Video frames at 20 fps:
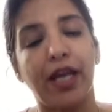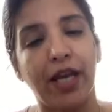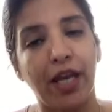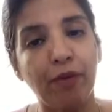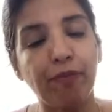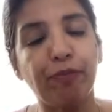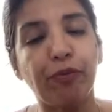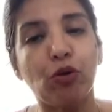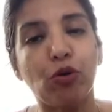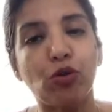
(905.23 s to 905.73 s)

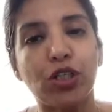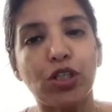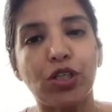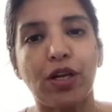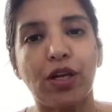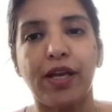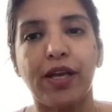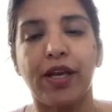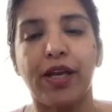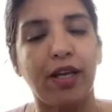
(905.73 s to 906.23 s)
In
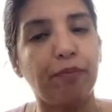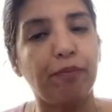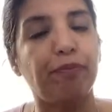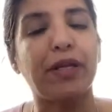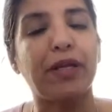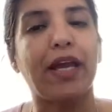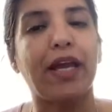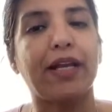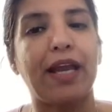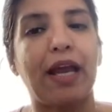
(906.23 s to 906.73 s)

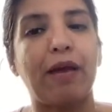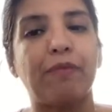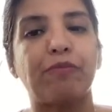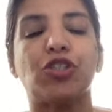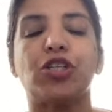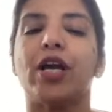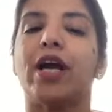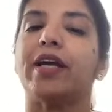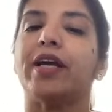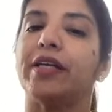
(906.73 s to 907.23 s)

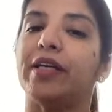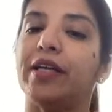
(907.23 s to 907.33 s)
preeclampsia,